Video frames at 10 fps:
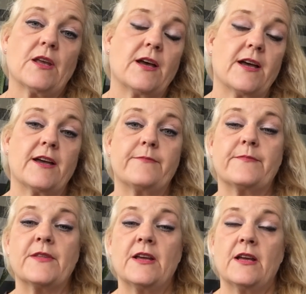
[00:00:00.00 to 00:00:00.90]

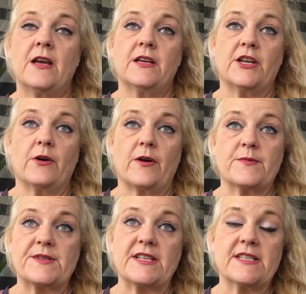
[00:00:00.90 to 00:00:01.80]
you know, I
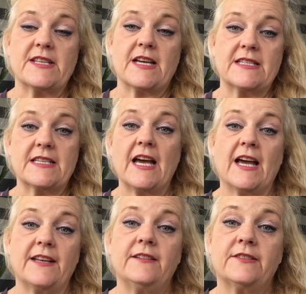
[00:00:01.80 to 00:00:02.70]
was in a size
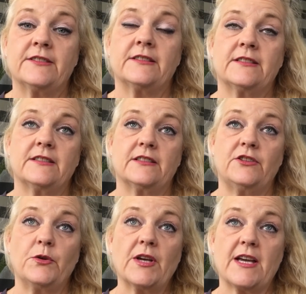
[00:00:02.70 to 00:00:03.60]
10,
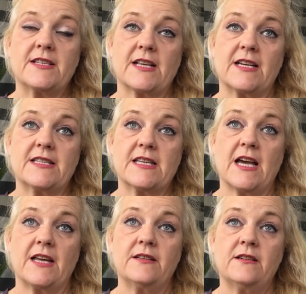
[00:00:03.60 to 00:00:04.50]
UK size 10,